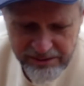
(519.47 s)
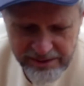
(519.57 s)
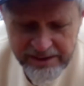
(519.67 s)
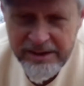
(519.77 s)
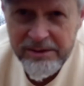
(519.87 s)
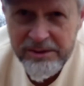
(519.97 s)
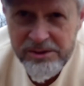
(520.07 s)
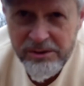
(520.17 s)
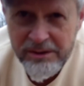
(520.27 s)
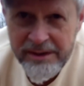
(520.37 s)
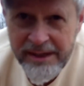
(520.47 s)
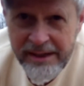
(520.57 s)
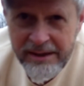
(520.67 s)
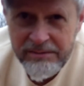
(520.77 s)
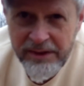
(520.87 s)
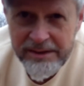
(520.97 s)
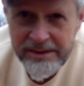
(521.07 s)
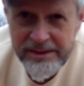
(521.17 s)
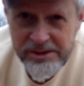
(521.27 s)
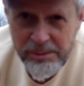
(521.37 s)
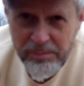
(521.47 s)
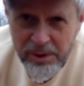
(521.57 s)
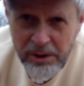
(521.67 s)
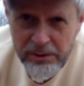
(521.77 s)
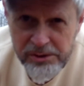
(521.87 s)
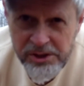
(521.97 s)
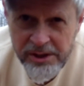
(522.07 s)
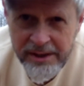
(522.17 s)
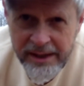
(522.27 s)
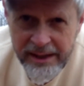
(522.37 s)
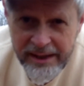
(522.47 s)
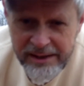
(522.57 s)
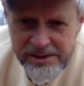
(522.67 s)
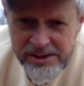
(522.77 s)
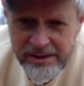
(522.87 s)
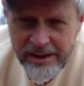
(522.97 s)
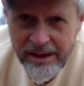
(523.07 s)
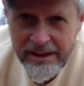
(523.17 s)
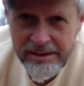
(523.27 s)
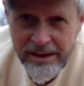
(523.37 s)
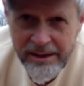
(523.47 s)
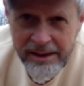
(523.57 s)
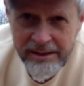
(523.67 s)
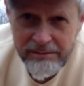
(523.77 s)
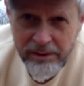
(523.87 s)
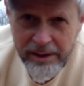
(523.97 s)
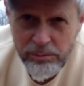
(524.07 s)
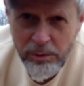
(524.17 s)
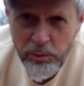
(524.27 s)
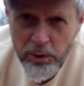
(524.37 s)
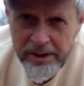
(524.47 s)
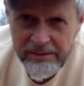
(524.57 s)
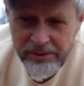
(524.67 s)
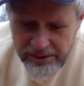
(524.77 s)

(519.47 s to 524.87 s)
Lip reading: And I think that you'll find that this approach is very rewarding for you.